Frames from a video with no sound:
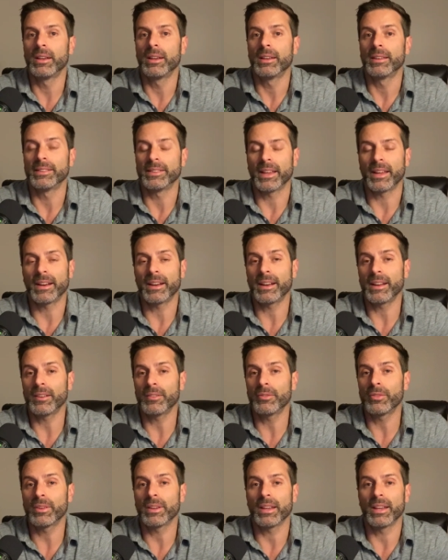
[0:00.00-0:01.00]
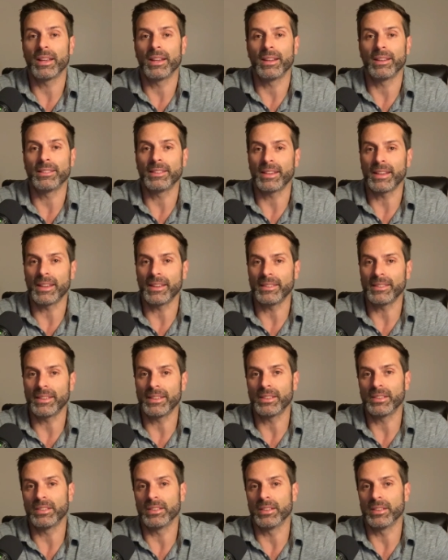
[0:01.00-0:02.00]
sedative. It is easy
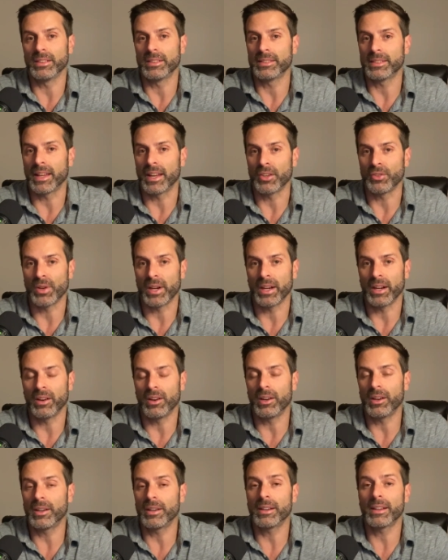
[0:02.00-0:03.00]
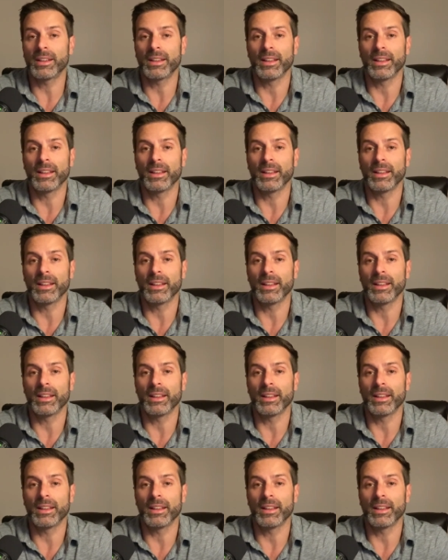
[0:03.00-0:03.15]
to titrate on,